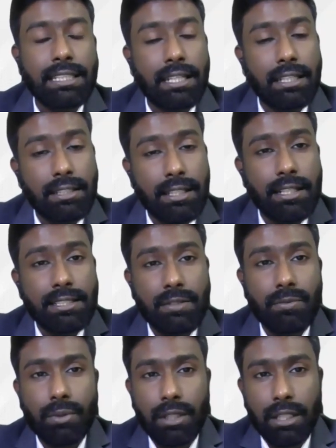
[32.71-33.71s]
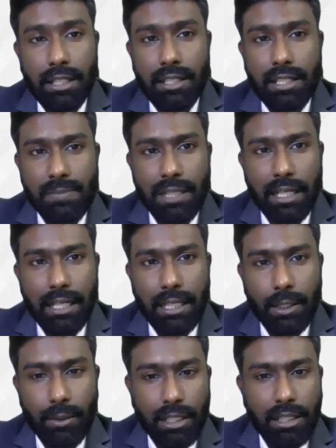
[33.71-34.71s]
is another reason for increased
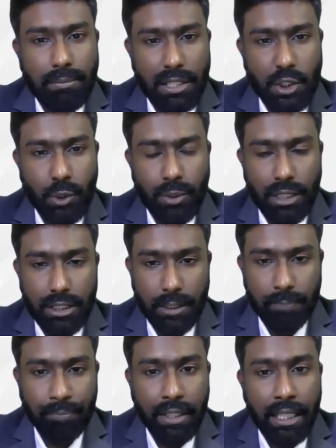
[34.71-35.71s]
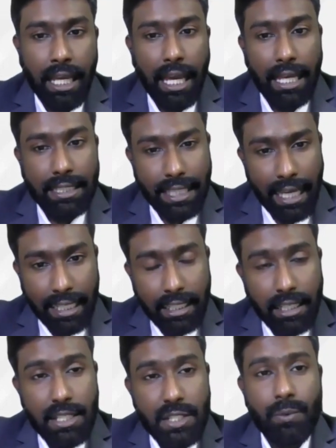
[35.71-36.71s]
bleeding during menstruation. And
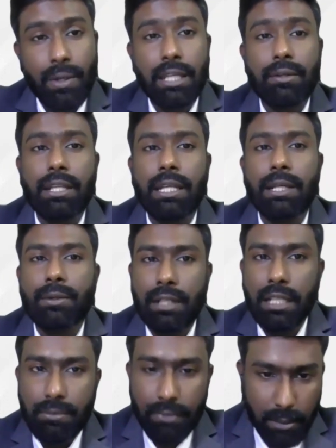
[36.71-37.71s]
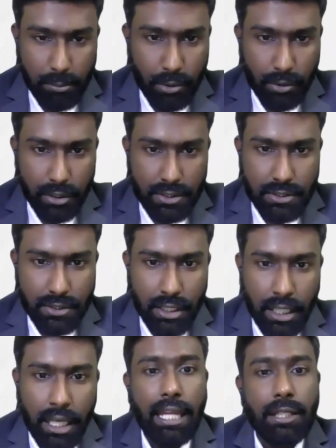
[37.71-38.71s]
that is why you need to treat fibroids.
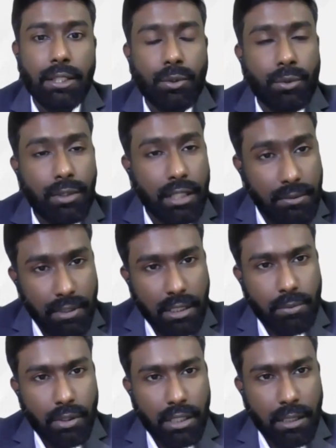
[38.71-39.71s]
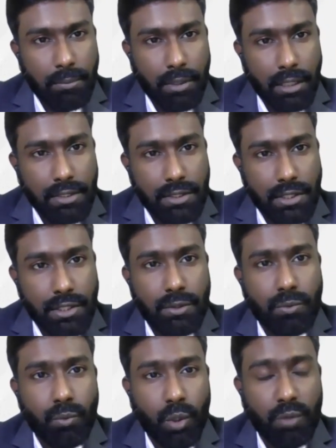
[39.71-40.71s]
And uterine fibroid
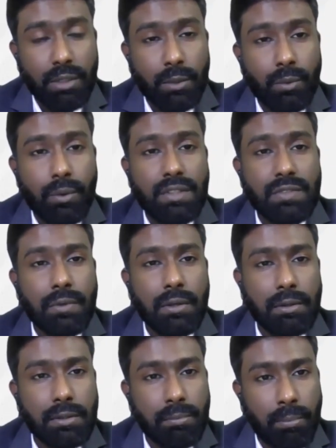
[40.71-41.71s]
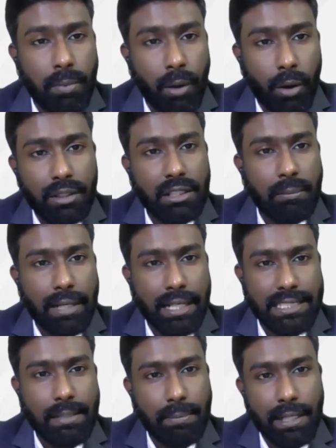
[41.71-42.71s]
embolization, what we do is we block the
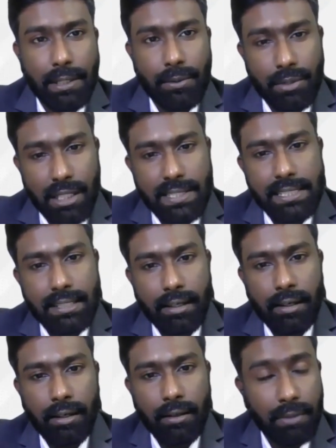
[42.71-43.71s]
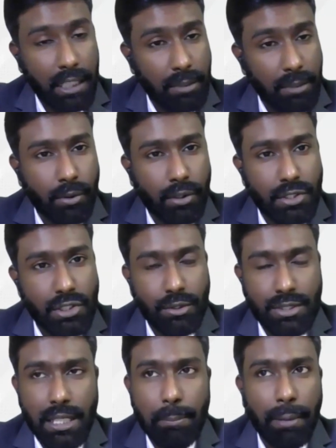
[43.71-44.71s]
blood supply to these fibroids
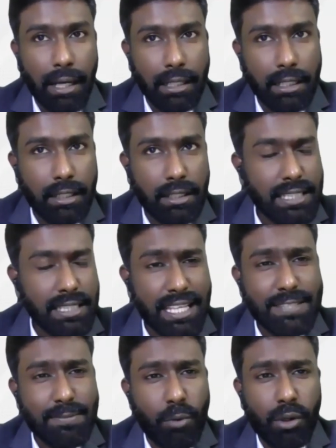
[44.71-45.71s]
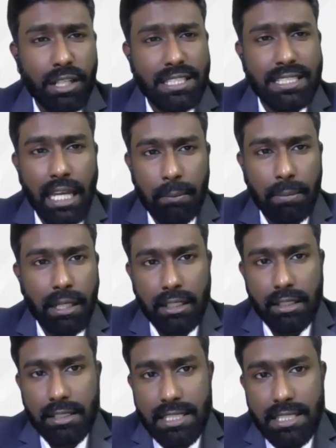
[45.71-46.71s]
using particles as small as sand
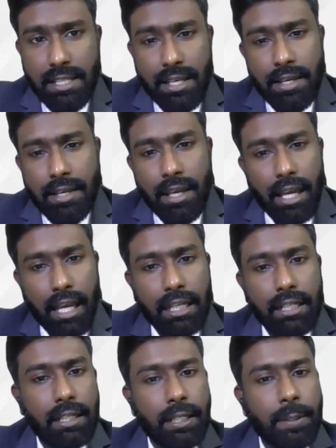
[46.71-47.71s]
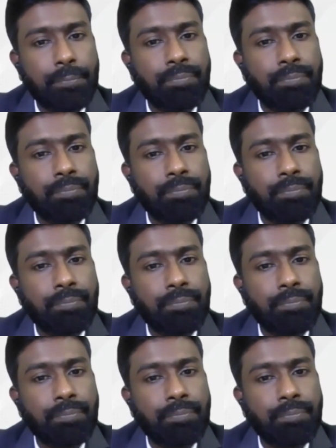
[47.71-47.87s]
particles. And